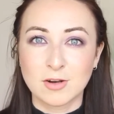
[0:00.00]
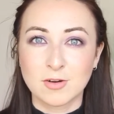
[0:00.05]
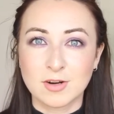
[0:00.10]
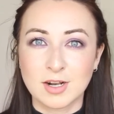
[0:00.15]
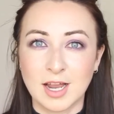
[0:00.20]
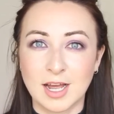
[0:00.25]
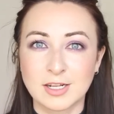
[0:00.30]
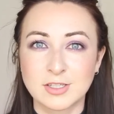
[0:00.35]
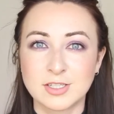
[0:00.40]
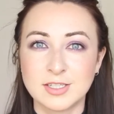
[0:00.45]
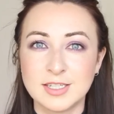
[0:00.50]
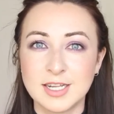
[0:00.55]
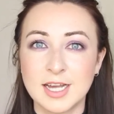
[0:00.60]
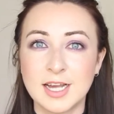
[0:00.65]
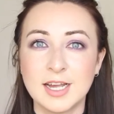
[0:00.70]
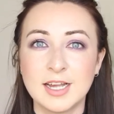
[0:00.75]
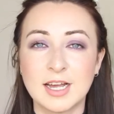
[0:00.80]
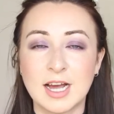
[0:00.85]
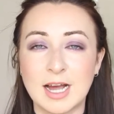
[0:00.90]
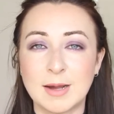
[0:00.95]
look like
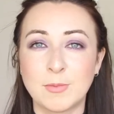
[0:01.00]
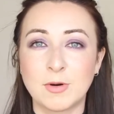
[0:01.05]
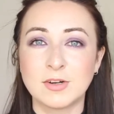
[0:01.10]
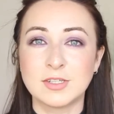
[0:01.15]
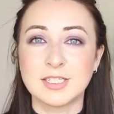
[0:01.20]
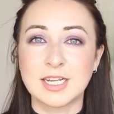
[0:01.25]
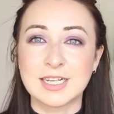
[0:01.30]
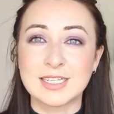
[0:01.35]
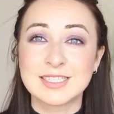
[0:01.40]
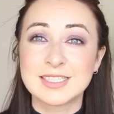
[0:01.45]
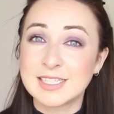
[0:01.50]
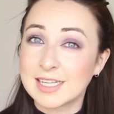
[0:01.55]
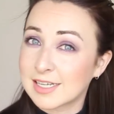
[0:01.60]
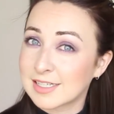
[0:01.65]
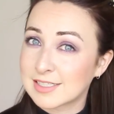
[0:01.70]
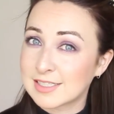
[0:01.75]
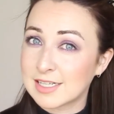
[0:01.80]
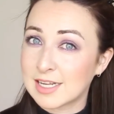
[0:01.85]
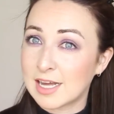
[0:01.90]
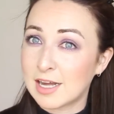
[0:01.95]
today. I'm on day
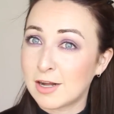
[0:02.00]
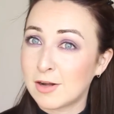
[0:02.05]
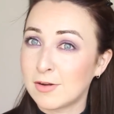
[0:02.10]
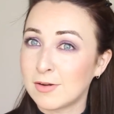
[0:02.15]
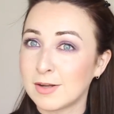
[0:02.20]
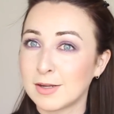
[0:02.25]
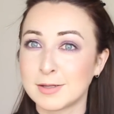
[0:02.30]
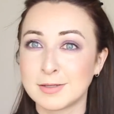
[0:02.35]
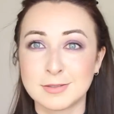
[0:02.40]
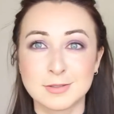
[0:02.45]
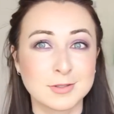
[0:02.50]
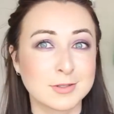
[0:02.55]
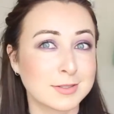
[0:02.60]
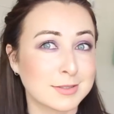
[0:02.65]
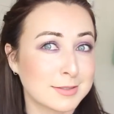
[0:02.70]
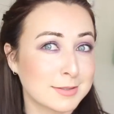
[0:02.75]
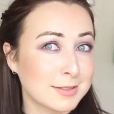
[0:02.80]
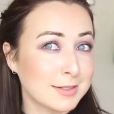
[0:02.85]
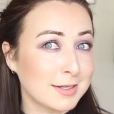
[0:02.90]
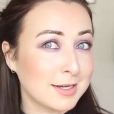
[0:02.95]
six now and you
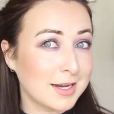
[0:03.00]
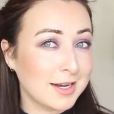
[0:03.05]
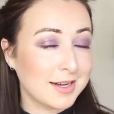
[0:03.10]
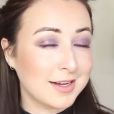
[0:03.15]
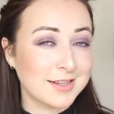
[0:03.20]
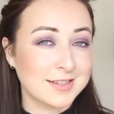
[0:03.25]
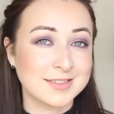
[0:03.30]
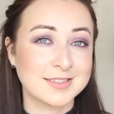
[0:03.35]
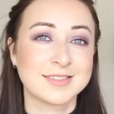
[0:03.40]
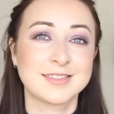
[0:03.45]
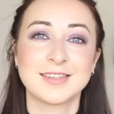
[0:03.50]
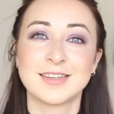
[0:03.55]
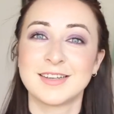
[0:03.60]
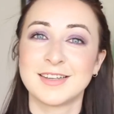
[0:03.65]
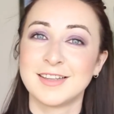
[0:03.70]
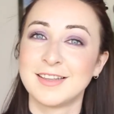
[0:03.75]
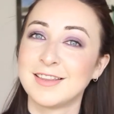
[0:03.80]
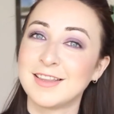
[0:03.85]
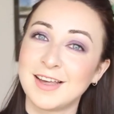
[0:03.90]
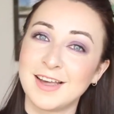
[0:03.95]
can see guys,
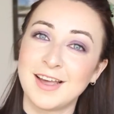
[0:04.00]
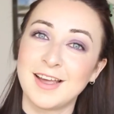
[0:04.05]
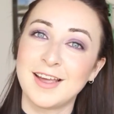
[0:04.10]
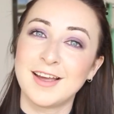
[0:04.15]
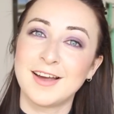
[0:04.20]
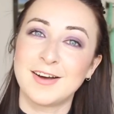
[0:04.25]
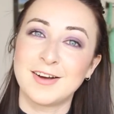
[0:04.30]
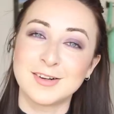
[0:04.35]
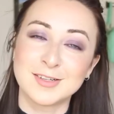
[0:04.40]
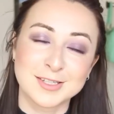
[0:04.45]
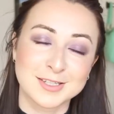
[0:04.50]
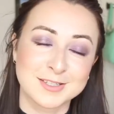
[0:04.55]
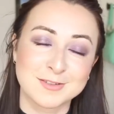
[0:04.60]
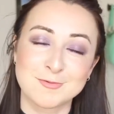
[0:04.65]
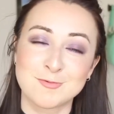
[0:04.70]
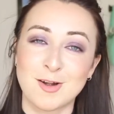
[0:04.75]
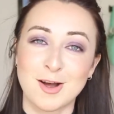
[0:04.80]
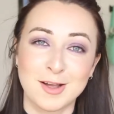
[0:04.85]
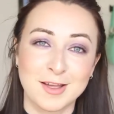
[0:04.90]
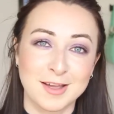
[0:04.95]
they are
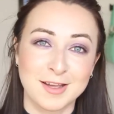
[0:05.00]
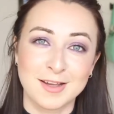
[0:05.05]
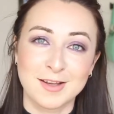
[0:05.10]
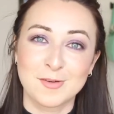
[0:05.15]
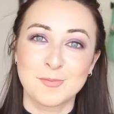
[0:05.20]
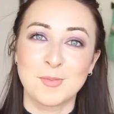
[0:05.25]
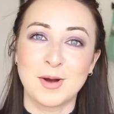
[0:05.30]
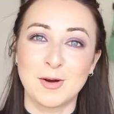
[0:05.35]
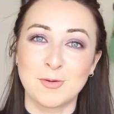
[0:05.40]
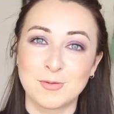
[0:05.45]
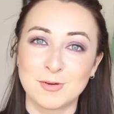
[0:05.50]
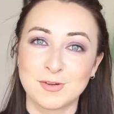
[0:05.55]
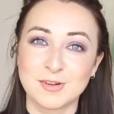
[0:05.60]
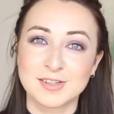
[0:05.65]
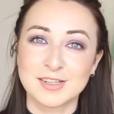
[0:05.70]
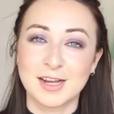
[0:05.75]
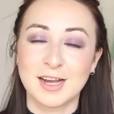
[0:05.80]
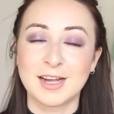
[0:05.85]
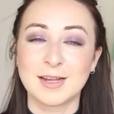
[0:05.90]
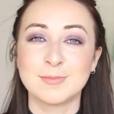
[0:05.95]
just rocking my
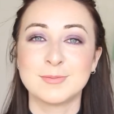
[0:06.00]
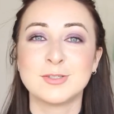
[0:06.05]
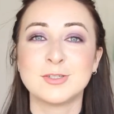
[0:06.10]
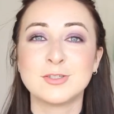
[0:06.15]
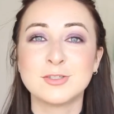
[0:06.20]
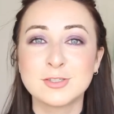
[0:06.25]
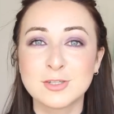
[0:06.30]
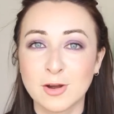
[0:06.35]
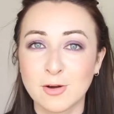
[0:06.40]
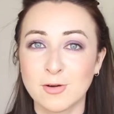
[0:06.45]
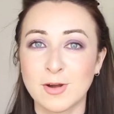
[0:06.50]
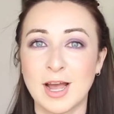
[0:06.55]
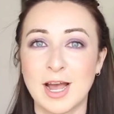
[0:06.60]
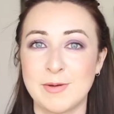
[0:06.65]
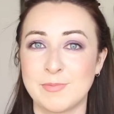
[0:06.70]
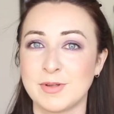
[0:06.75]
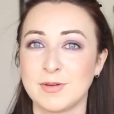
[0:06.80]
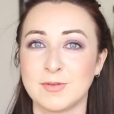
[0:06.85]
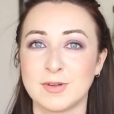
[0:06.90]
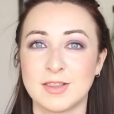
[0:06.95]
world. I am so
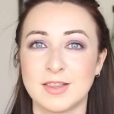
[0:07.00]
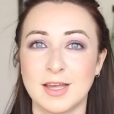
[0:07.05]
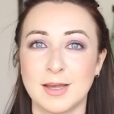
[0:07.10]
happy with